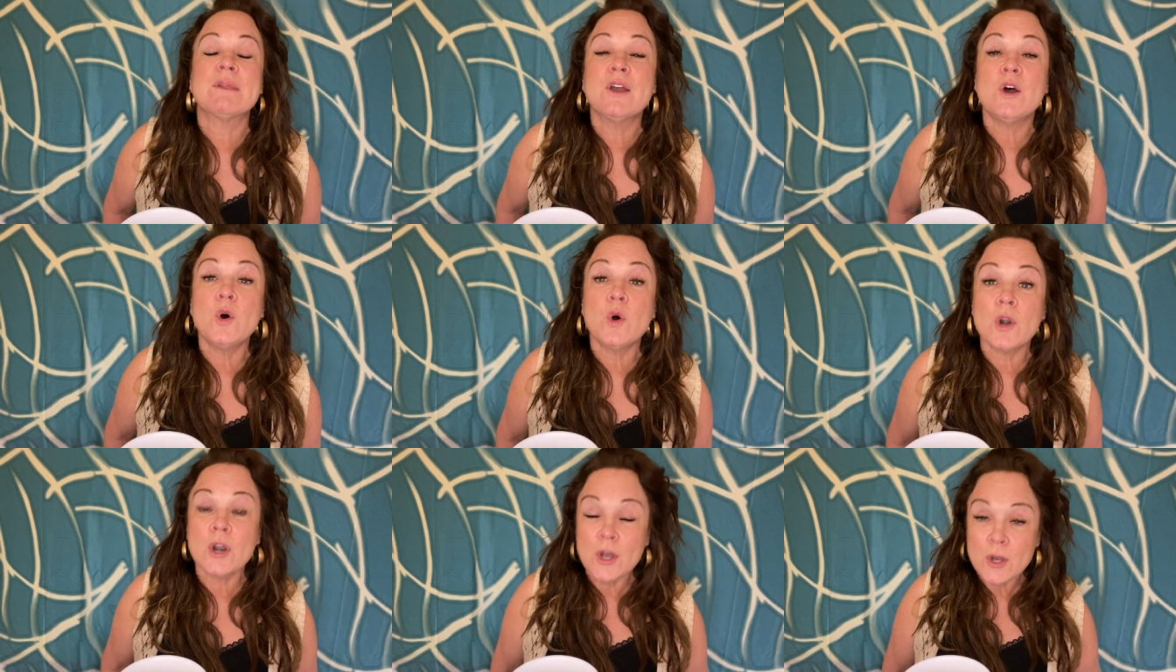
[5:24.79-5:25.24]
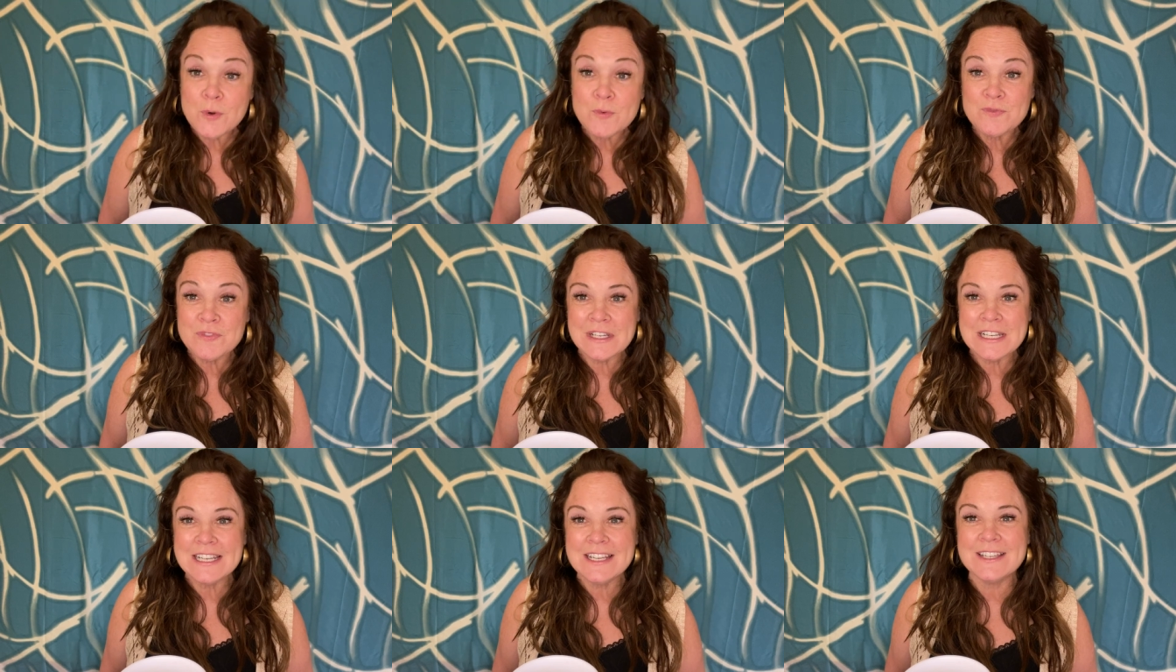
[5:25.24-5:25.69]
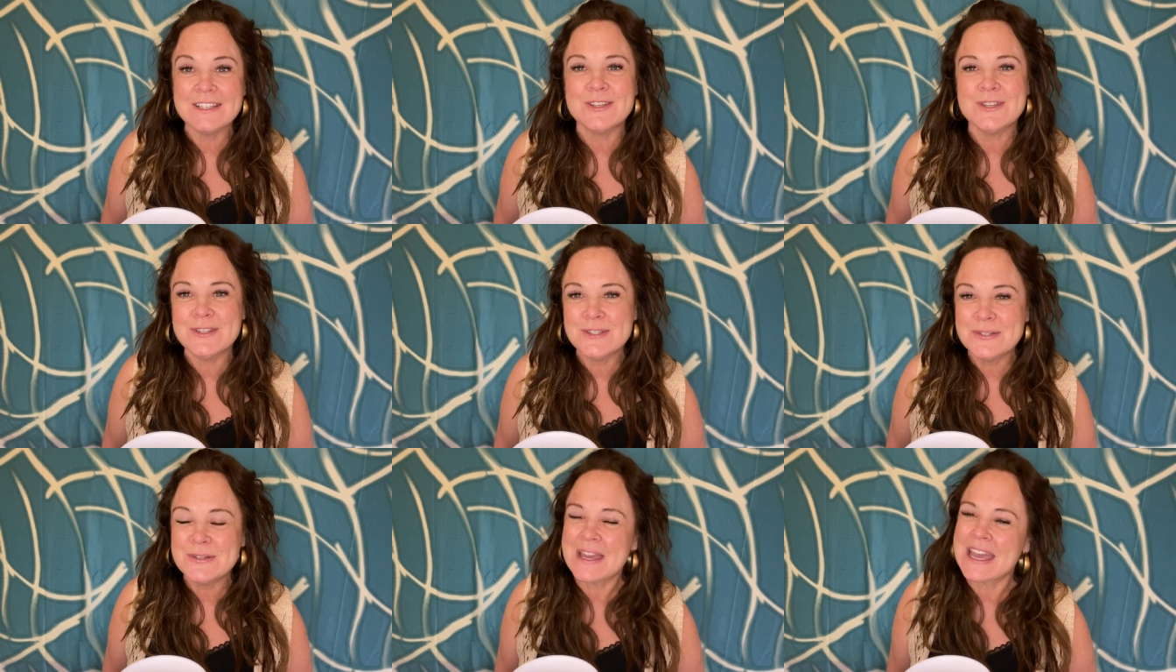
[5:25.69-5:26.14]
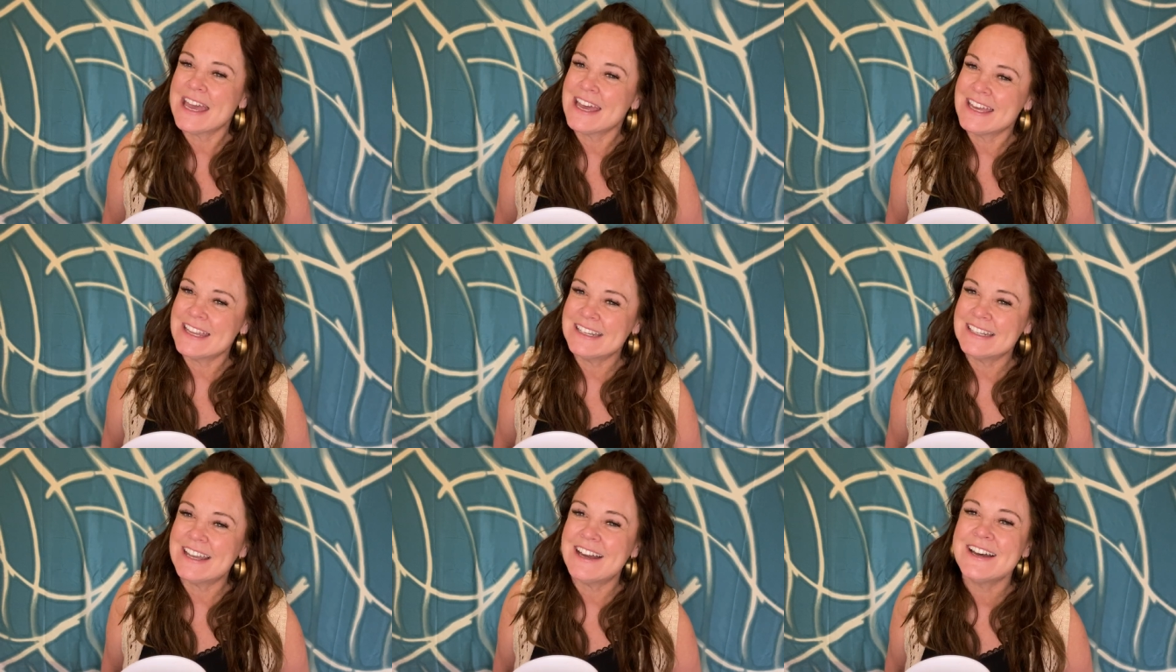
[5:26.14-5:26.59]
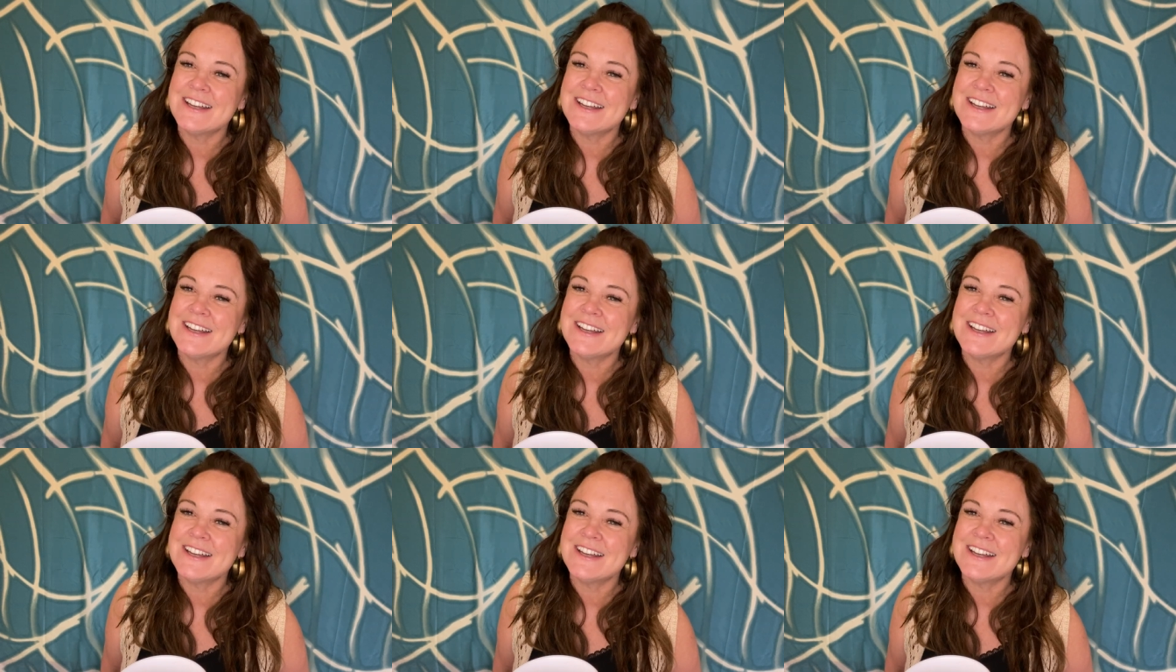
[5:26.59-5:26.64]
or hopefully you can